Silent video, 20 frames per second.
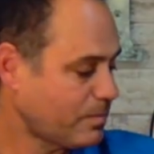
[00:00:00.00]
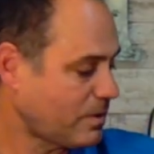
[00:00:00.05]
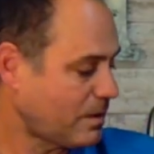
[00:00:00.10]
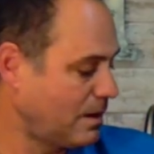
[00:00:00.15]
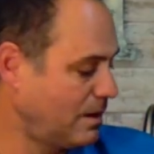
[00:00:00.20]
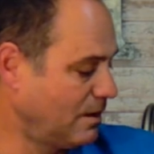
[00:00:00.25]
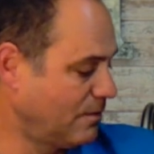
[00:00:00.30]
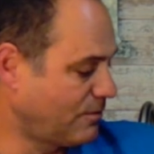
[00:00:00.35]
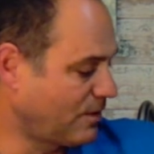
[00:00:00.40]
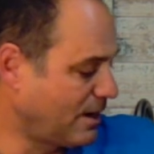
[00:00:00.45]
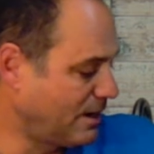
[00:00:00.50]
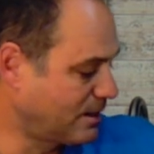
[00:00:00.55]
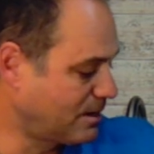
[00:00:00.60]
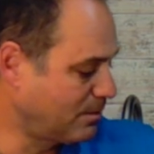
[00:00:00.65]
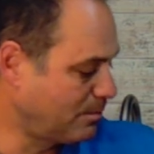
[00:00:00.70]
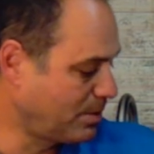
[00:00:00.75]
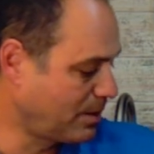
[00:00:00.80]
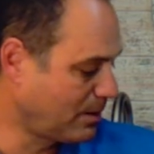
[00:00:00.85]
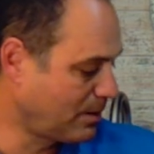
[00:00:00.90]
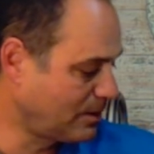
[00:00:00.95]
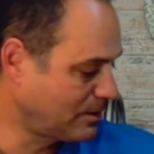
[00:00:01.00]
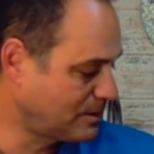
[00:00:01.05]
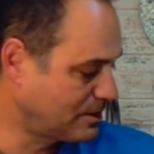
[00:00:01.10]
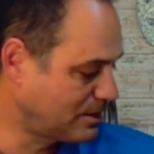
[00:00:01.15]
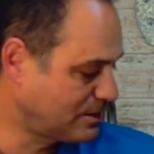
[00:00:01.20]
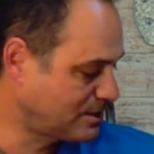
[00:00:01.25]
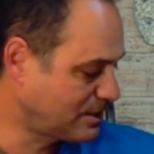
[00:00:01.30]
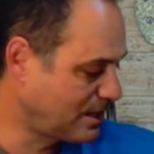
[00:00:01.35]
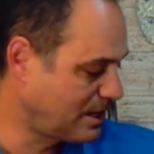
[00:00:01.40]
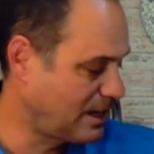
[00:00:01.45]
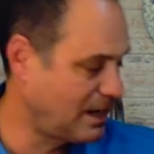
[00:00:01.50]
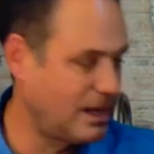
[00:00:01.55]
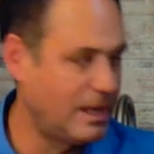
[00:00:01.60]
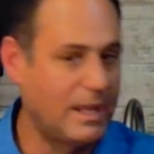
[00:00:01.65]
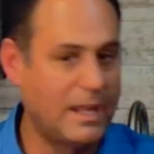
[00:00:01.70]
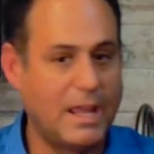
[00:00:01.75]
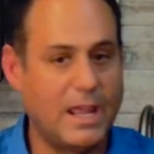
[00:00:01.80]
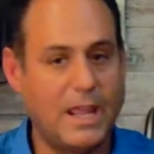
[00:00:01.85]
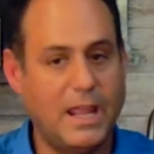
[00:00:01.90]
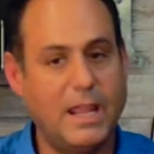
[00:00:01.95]
if I compare it to
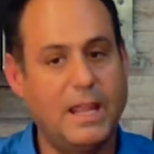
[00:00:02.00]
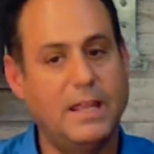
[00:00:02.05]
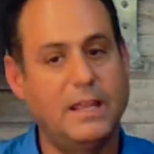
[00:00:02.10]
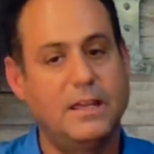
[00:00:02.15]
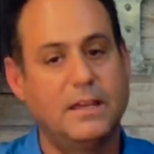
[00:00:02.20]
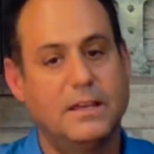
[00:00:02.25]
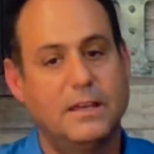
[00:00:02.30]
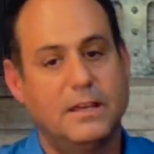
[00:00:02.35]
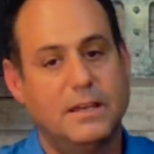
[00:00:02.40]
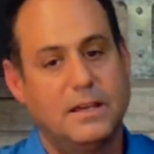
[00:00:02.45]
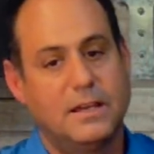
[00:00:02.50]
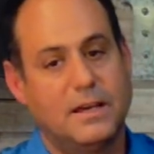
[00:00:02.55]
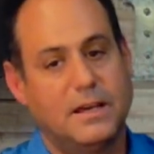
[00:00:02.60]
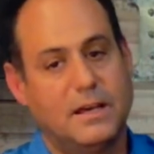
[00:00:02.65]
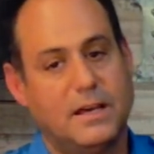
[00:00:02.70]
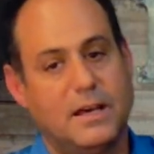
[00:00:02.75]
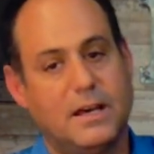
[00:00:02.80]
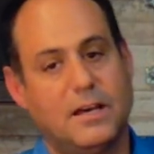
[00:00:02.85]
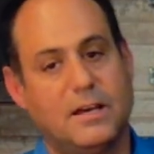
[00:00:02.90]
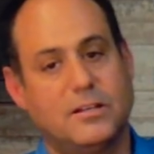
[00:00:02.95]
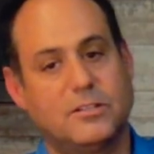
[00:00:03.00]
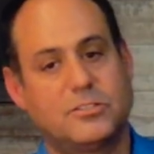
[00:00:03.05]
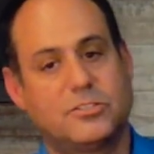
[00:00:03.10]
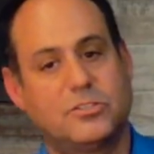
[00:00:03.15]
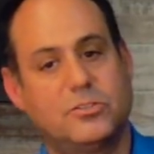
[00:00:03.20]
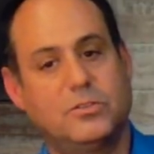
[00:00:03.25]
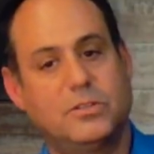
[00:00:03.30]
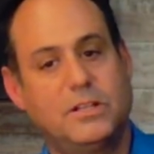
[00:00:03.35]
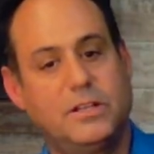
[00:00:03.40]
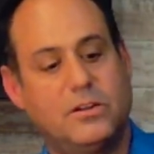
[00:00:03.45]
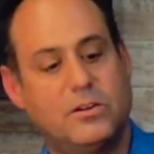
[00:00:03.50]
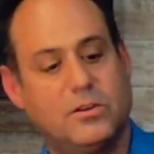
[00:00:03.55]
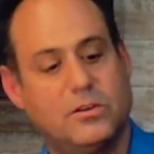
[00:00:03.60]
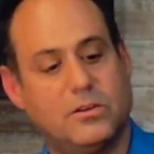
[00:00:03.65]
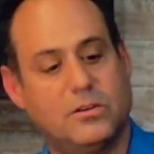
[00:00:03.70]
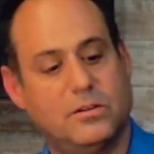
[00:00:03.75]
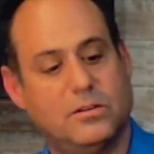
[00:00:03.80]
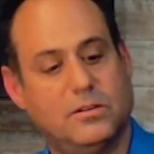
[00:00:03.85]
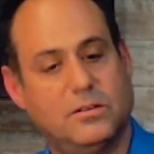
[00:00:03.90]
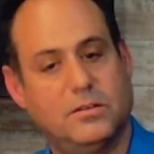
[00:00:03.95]
say a uh, two
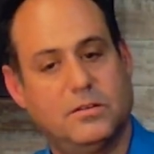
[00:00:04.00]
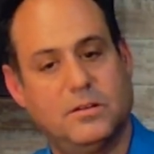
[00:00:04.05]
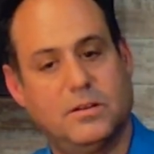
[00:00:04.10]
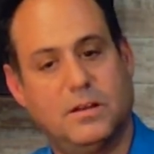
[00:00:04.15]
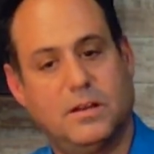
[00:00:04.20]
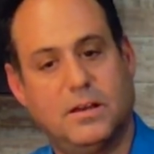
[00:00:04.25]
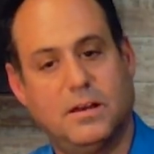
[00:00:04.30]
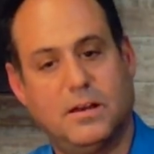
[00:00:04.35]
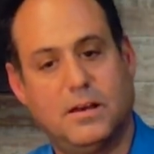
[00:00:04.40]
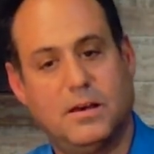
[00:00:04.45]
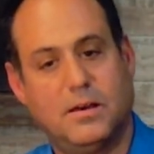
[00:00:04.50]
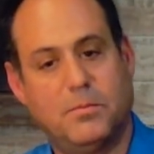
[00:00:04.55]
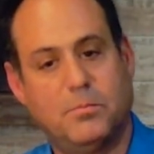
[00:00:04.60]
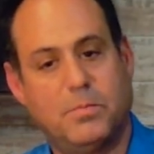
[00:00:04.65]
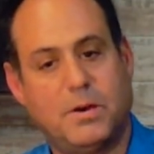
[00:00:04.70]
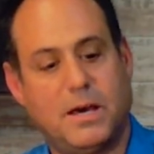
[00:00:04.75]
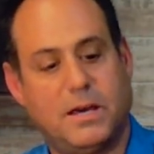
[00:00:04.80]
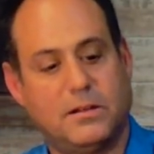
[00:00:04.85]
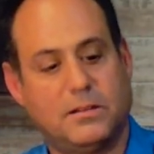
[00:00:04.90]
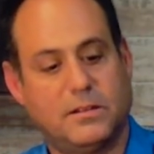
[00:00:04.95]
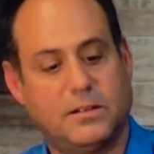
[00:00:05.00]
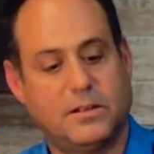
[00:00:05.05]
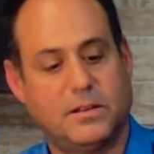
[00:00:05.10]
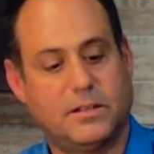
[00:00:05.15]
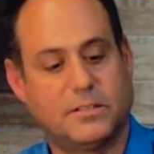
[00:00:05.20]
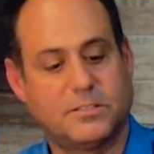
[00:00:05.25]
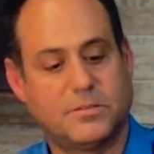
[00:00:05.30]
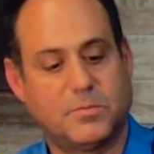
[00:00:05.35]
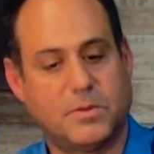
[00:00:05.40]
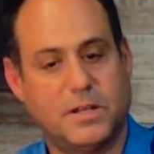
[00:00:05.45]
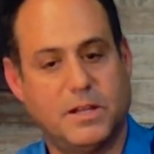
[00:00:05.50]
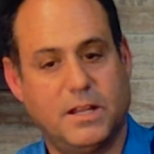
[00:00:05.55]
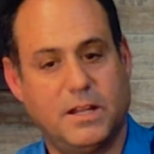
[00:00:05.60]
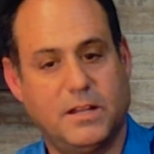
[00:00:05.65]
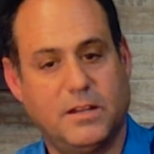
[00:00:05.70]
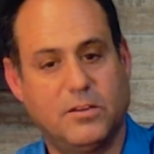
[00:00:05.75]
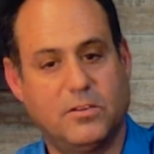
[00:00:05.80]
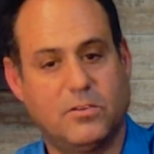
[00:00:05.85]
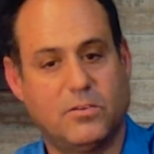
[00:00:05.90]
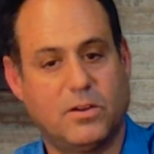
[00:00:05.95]
liter uh, bottle here, I got some
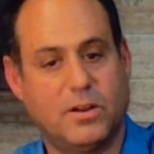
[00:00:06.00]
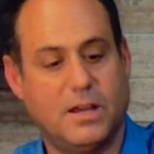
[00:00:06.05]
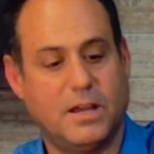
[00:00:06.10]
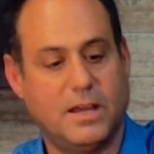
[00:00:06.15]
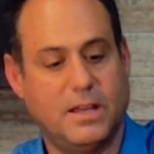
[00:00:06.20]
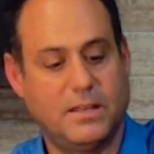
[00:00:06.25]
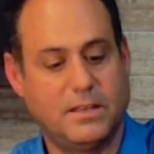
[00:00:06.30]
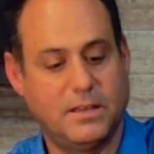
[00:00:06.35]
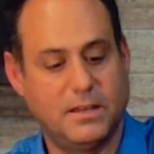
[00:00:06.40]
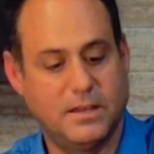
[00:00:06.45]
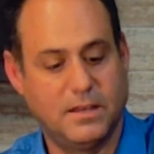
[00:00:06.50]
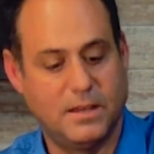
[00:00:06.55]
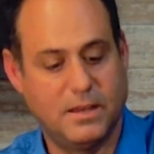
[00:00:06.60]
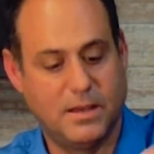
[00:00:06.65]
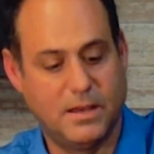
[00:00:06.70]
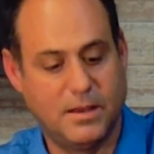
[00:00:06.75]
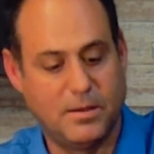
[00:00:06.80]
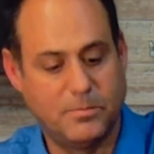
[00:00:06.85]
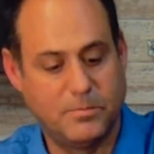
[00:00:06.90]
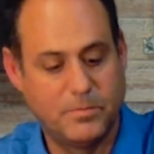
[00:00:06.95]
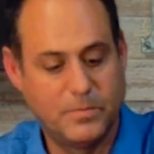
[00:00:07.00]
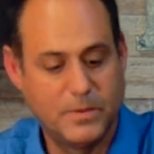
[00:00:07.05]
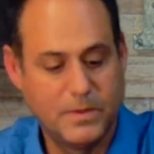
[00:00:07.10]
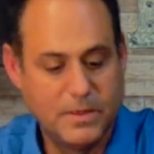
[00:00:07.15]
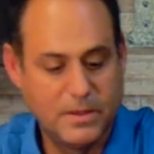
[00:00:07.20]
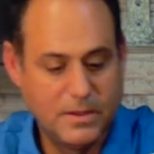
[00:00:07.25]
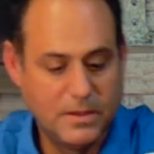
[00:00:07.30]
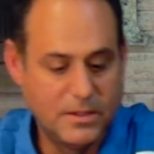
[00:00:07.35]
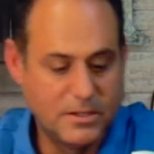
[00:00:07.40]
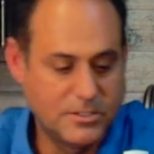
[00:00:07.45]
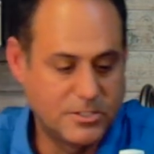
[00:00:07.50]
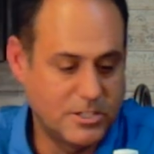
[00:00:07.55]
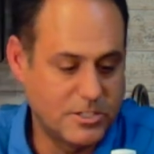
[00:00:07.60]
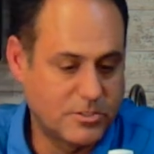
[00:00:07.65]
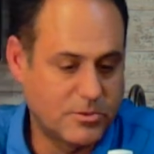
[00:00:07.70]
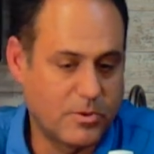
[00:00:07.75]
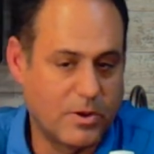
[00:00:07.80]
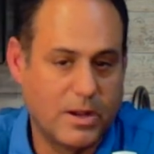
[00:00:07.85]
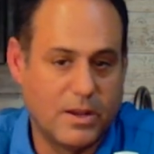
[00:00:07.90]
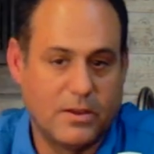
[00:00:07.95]
Canadian Dry. Um,
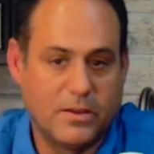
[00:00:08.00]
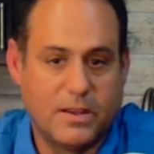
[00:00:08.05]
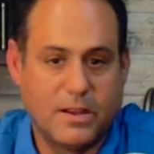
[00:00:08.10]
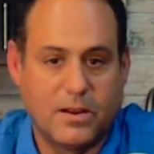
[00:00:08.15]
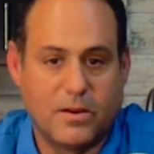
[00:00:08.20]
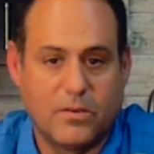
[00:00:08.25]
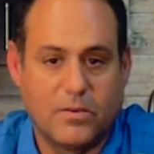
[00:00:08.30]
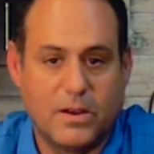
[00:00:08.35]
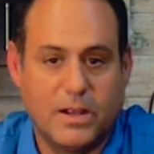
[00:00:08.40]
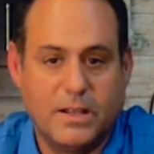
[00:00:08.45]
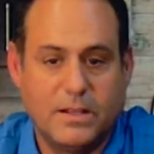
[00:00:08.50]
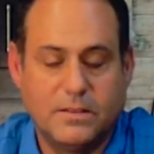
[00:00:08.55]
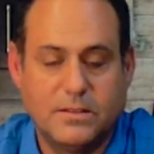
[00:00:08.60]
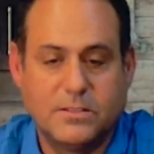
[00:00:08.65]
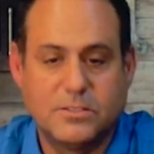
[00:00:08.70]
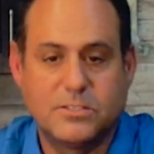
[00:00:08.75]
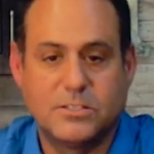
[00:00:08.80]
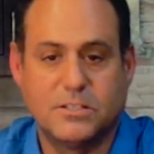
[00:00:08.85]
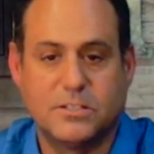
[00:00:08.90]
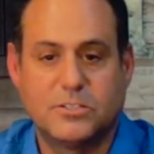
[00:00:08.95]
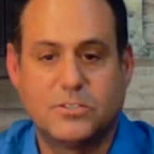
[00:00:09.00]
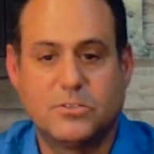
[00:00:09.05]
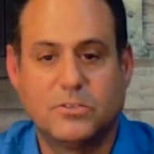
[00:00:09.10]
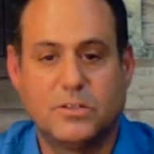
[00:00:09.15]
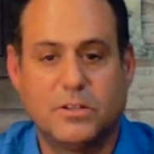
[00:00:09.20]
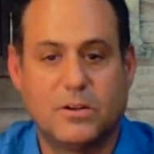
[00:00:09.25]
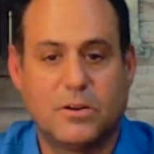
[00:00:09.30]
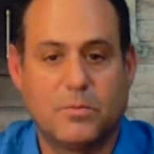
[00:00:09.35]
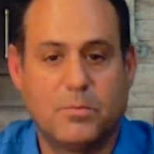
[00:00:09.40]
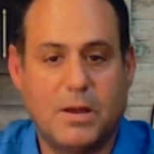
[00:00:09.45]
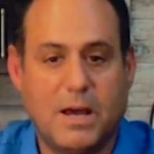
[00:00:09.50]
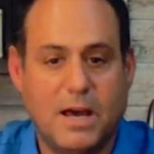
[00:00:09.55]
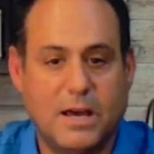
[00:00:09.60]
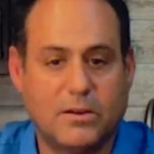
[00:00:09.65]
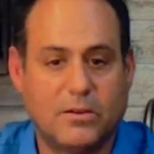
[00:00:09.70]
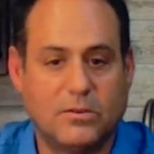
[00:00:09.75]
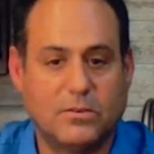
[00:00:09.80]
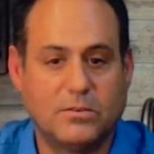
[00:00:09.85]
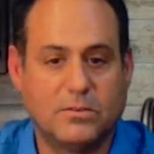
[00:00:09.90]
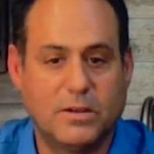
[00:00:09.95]
ginger ale here, right? And this is a two liter
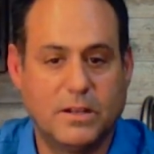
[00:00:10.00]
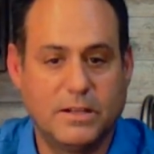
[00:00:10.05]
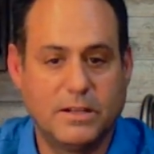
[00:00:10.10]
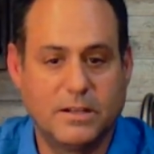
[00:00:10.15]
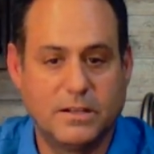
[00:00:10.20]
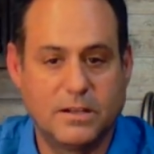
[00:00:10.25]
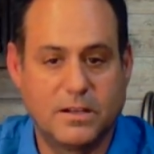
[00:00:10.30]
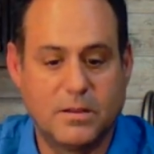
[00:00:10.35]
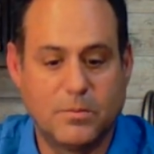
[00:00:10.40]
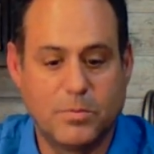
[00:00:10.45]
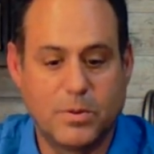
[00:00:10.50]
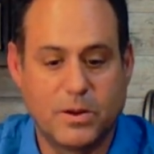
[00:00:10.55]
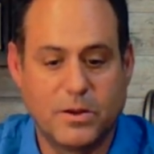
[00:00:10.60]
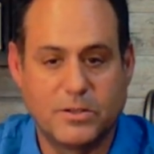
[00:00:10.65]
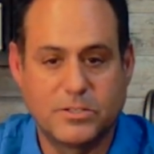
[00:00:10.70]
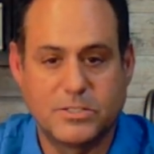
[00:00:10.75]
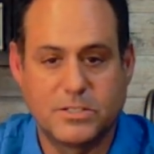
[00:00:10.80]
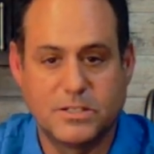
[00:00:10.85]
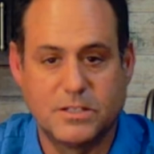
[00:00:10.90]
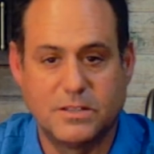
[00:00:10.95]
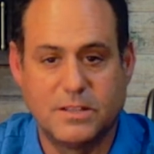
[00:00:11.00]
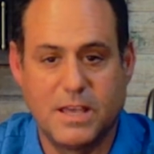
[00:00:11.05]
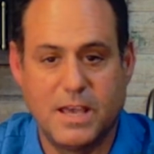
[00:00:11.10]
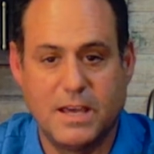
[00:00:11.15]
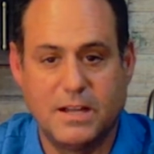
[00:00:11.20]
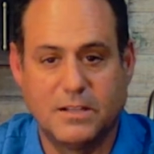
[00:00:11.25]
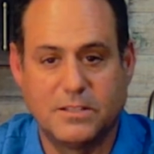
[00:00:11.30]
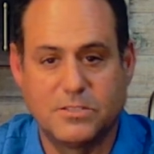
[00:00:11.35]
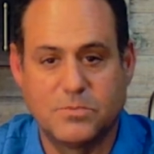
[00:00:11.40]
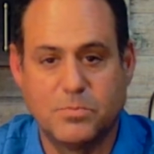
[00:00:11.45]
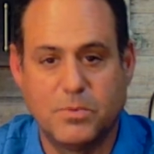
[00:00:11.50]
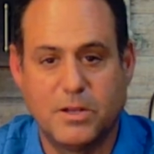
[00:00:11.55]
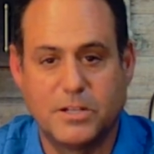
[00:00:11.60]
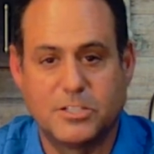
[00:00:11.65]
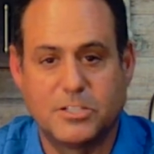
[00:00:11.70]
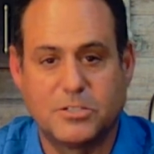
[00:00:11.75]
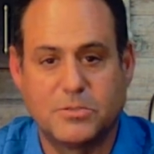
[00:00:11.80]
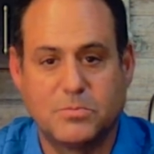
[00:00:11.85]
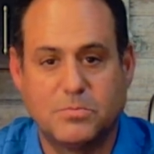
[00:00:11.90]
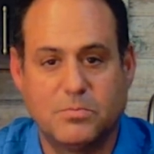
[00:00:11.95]
bottle, right? In comparison to that is
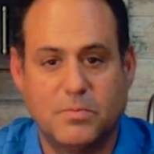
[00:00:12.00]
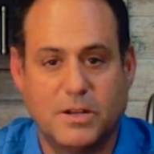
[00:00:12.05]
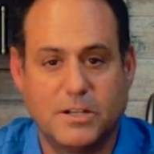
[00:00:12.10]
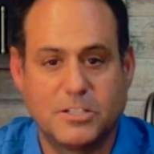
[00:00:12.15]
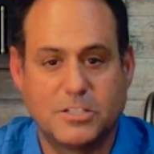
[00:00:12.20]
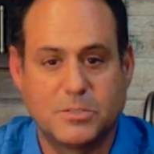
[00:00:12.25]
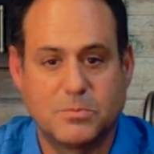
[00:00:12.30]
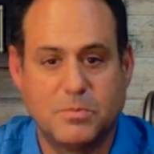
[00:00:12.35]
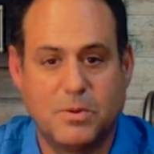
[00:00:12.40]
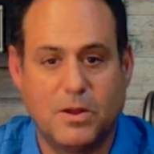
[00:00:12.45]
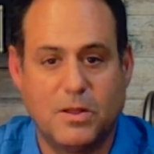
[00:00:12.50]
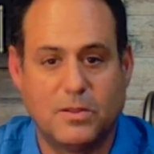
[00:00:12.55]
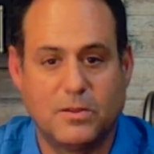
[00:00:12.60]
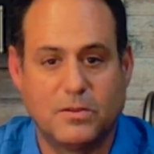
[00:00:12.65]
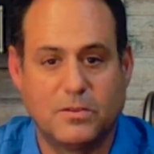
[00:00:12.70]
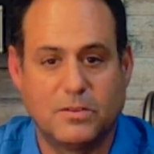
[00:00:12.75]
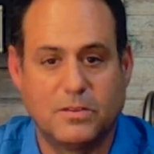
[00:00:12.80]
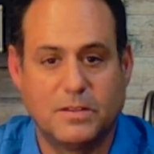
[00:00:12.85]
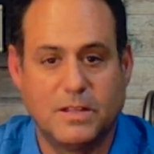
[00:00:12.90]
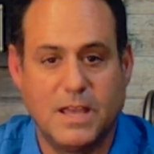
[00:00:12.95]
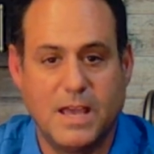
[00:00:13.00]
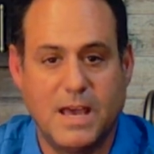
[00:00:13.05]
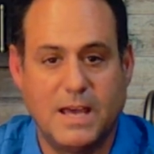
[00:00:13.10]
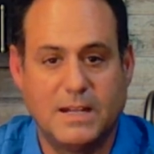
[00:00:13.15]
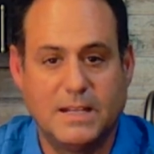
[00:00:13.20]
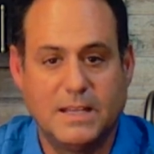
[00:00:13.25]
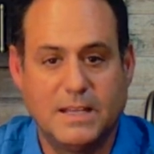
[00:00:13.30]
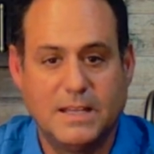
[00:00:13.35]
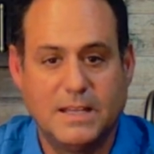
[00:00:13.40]
much, much smaller than that.